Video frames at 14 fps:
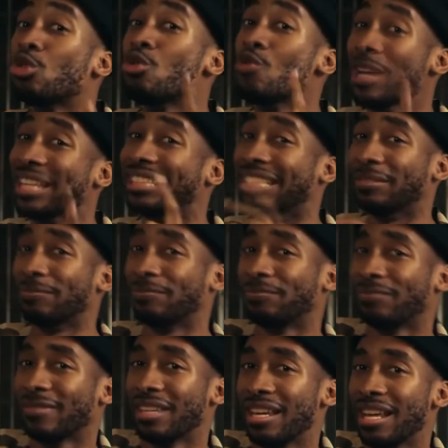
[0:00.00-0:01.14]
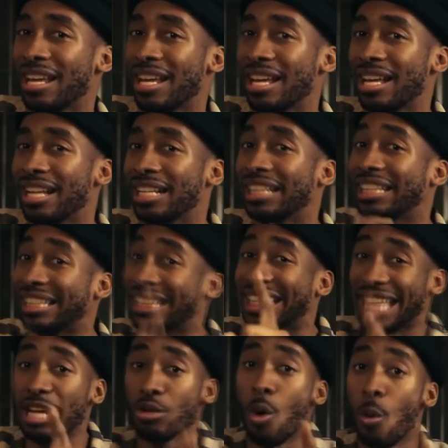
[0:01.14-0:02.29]
true, is it?
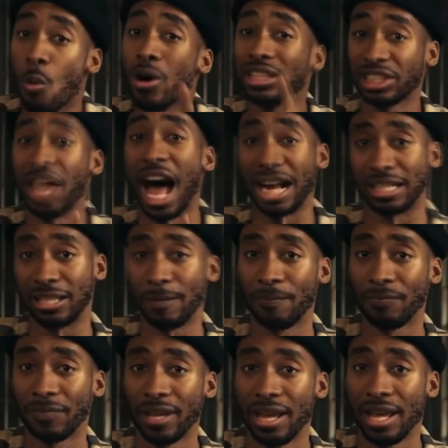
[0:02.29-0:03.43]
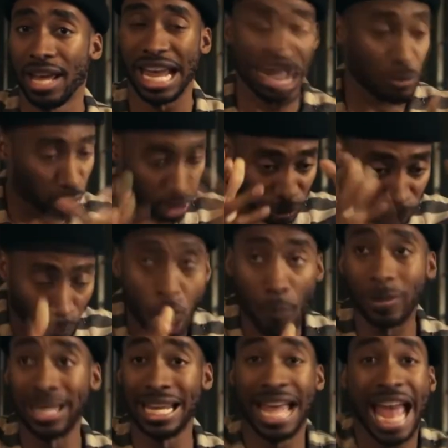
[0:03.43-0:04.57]
That door was locked. It was
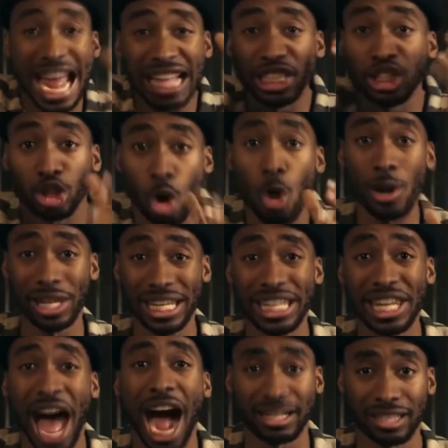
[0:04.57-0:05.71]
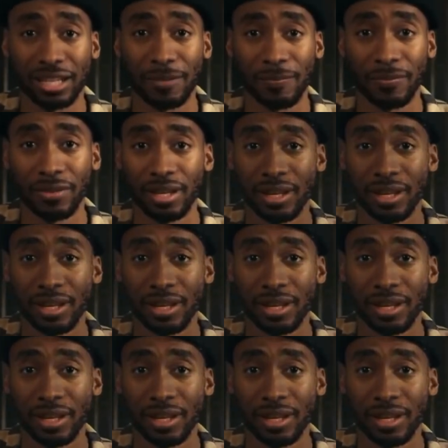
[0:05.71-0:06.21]
firmly and thoroughly locked.